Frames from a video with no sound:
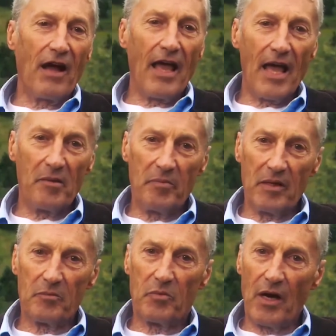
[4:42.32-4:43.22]
I had
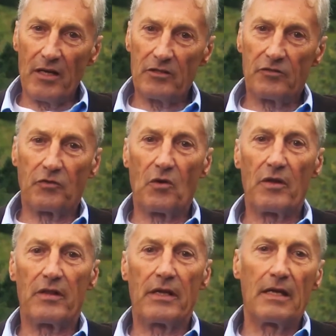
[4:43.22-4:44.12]
been braced
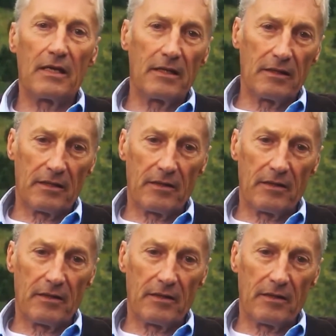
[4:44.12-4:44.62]
for the